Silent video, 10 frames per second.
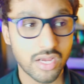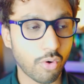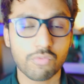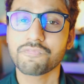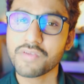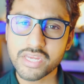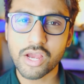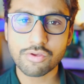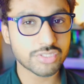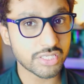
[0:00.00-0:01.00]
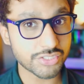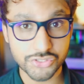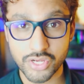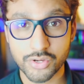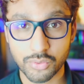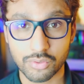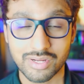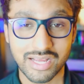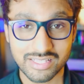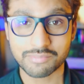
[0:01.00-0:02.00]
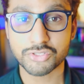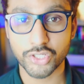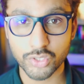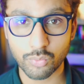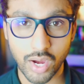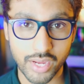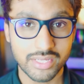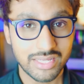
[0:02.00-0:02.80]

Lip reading: or videos in general. And let me show you why.